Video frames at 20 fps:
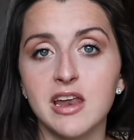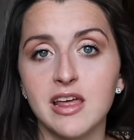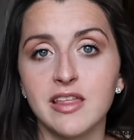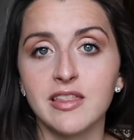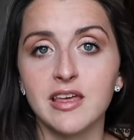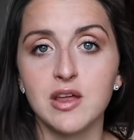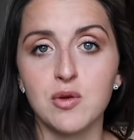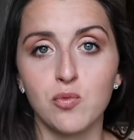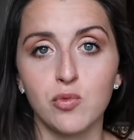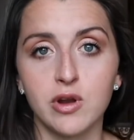and
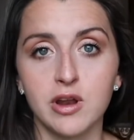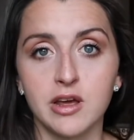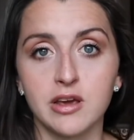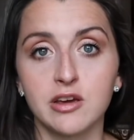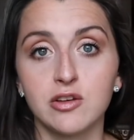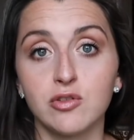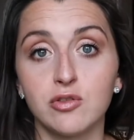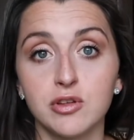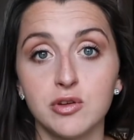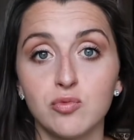then when I
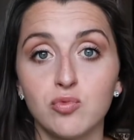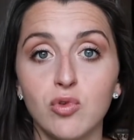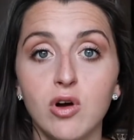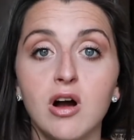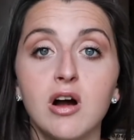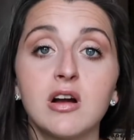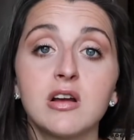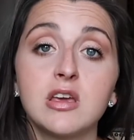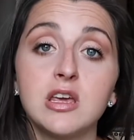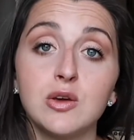could only
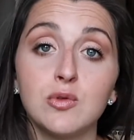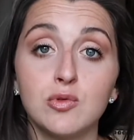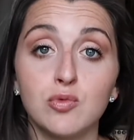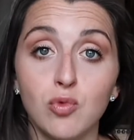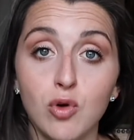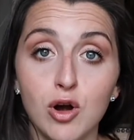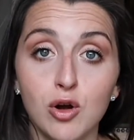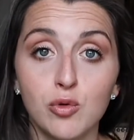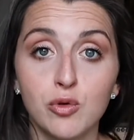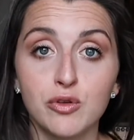walk, he would
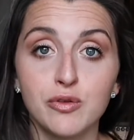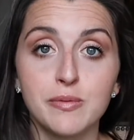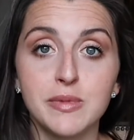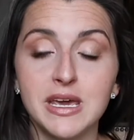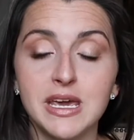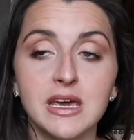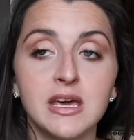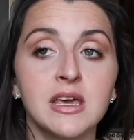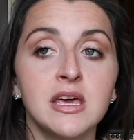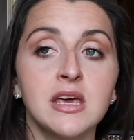walk with
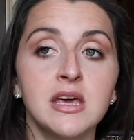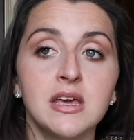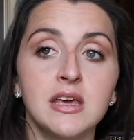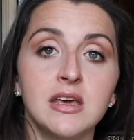me,